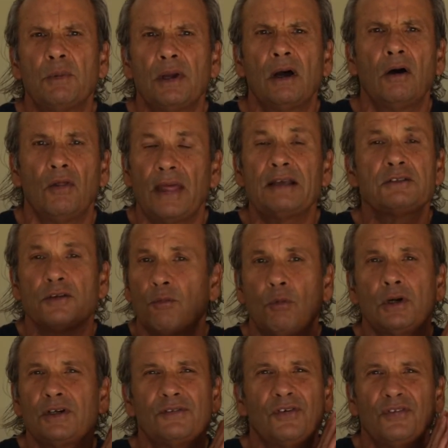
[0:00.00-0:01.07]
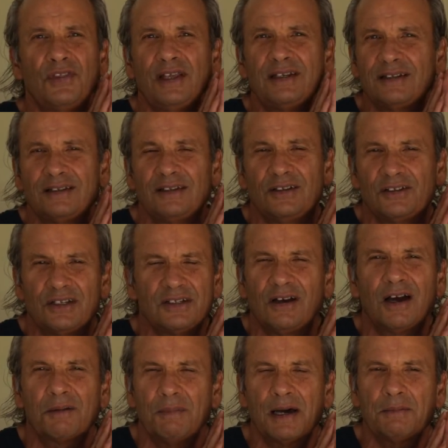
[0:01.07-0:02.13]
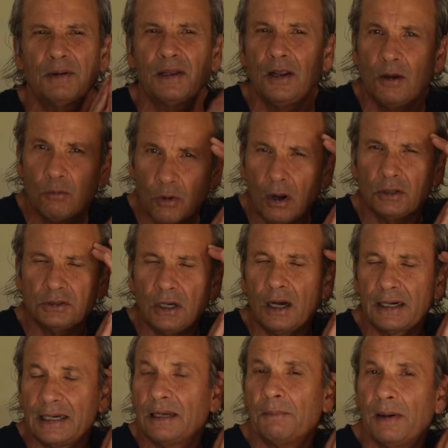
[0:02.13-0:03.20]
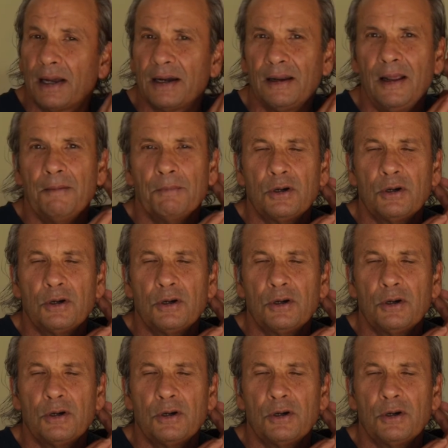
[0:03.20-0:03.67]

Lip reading: That's a wonderful thing to talk about it. But we're all talking about it.